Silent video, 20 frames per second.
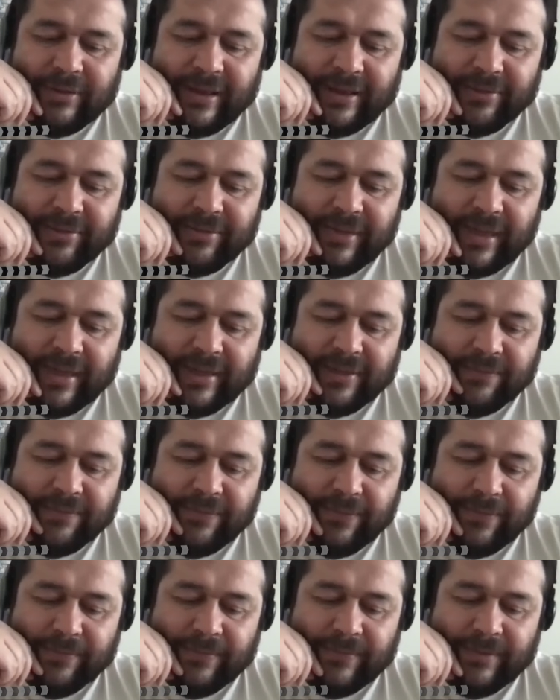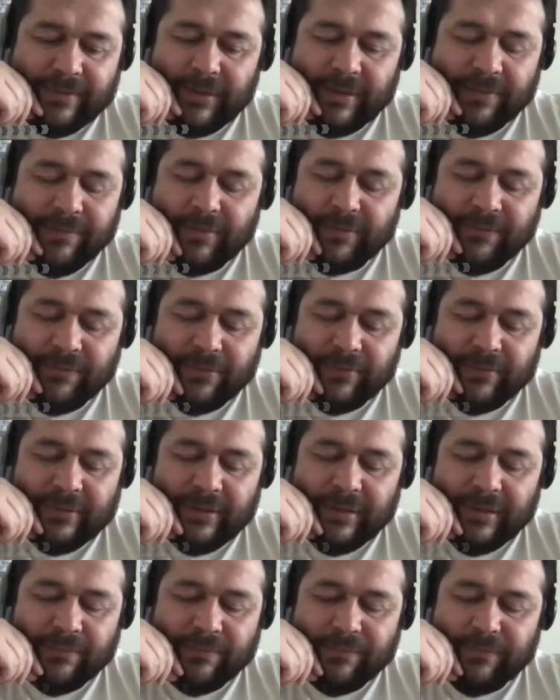that from even for
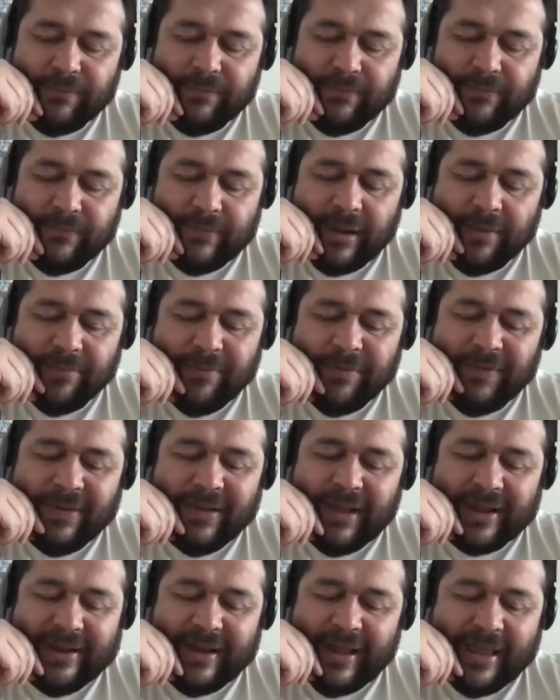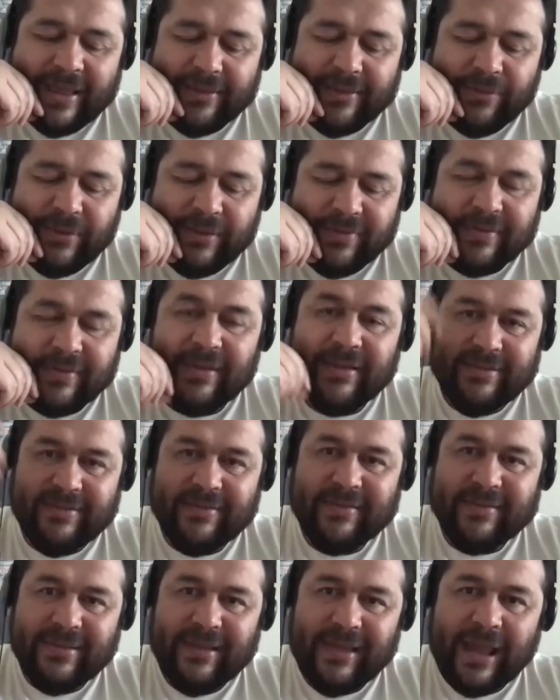everything I like
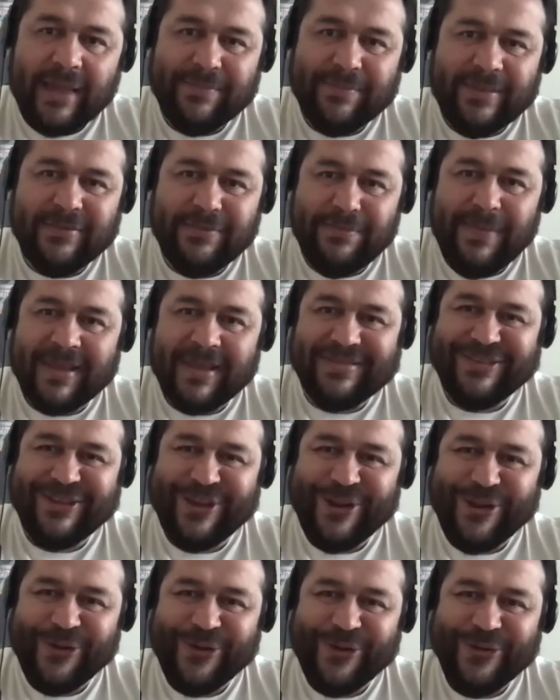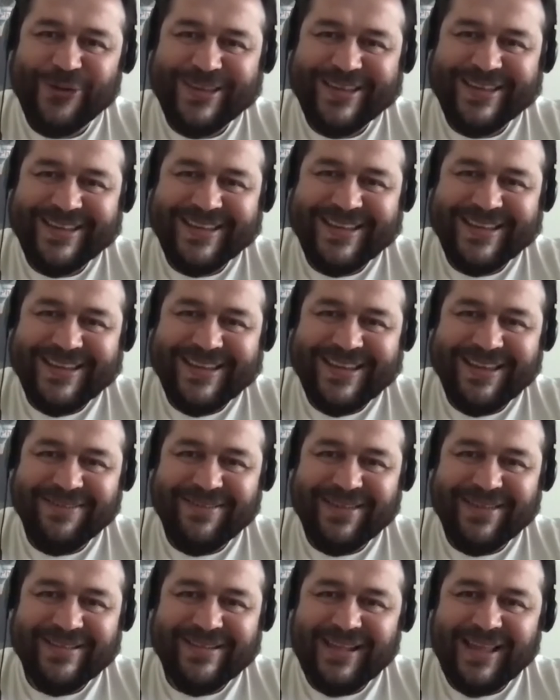is have this mix, you know. It
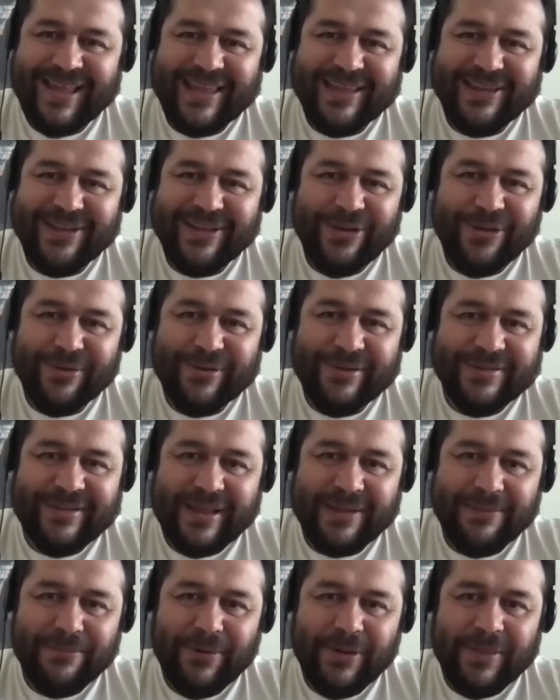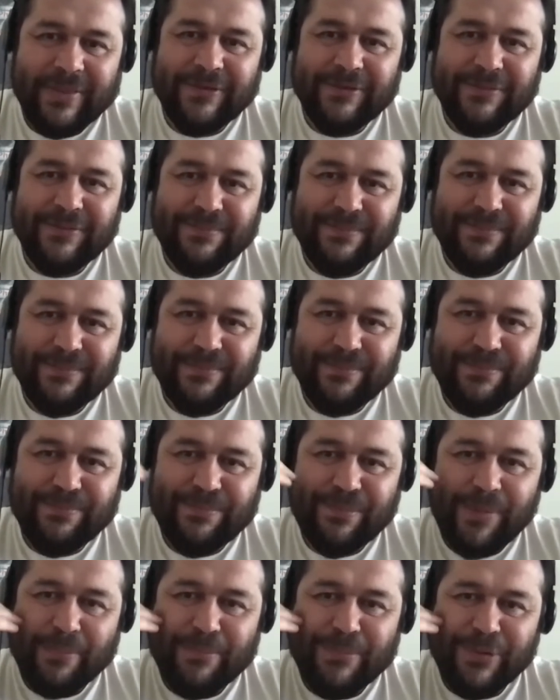means like, you know, it's like British
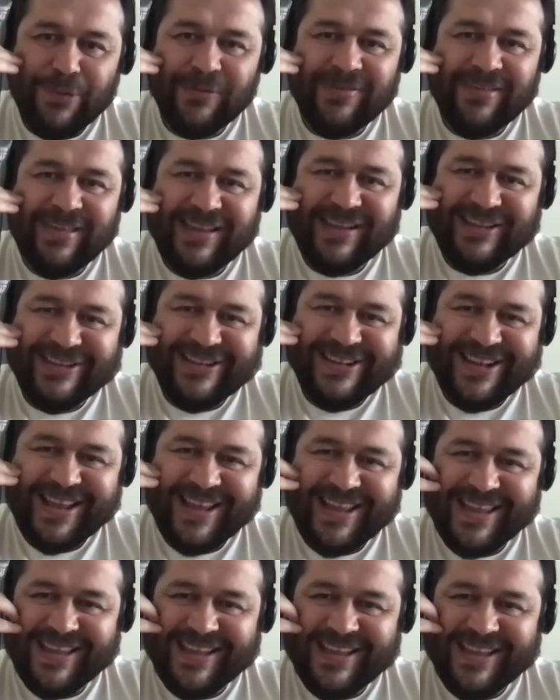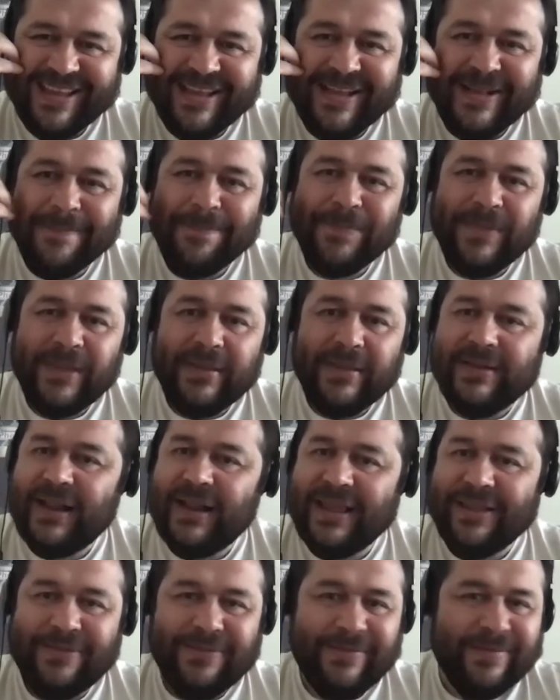pop music, like
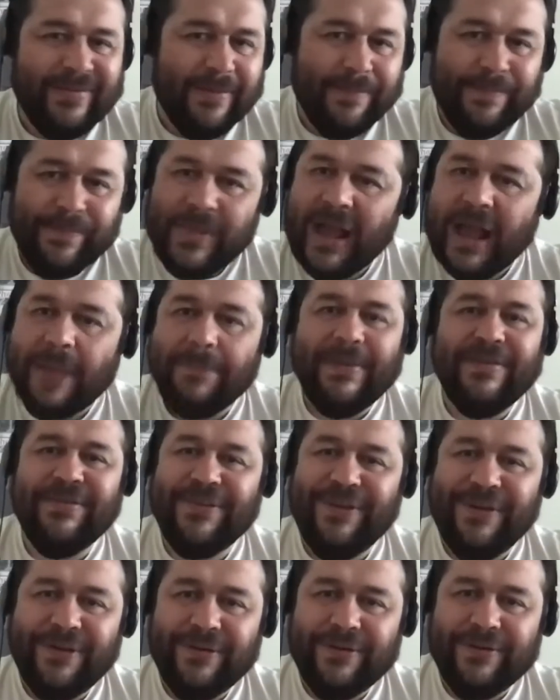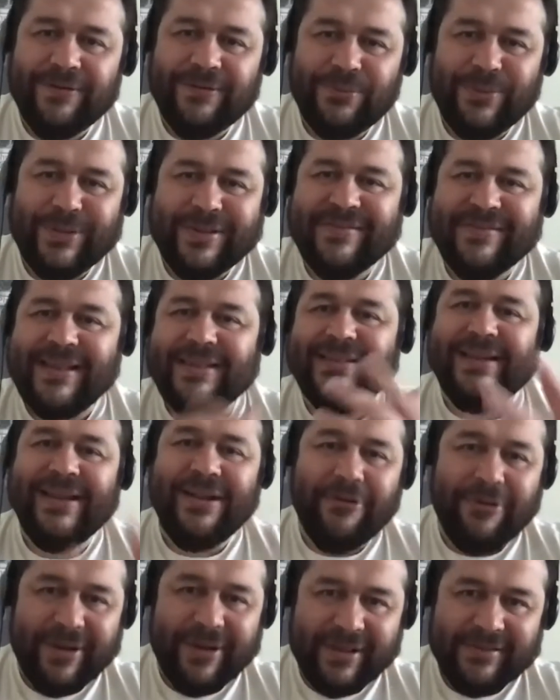happy songs with soft
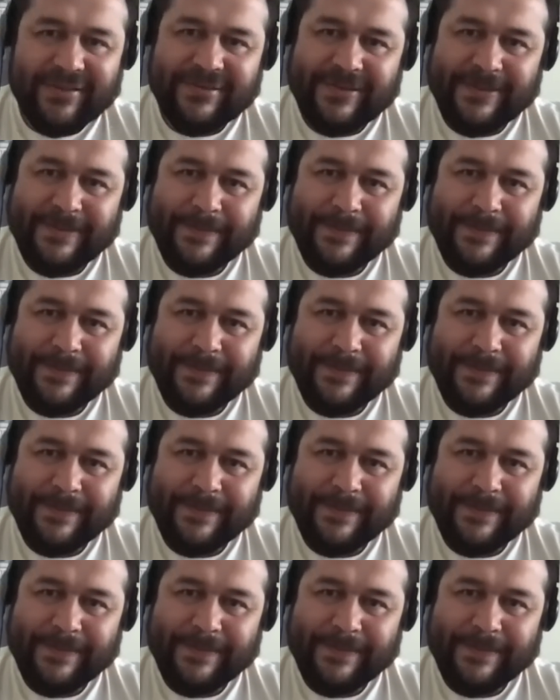lyrics,